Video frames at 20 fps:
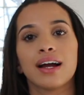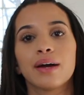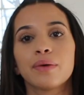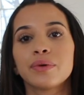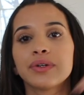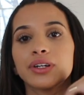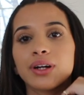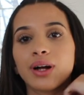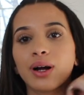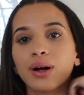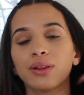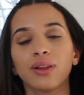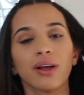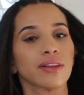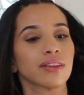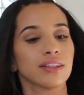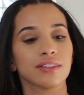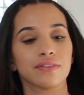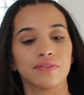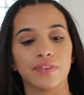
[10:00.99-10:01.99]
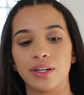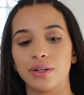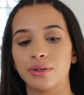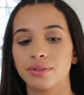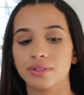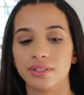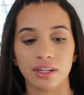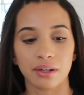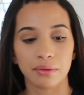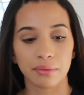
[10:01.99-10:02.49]
I wonder how long this video
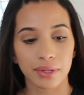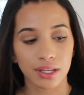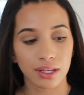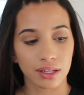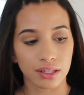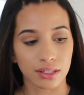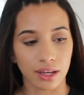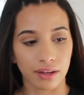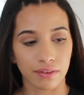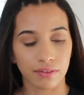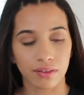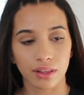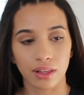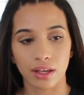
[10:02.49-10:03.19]
is gonna be because I feel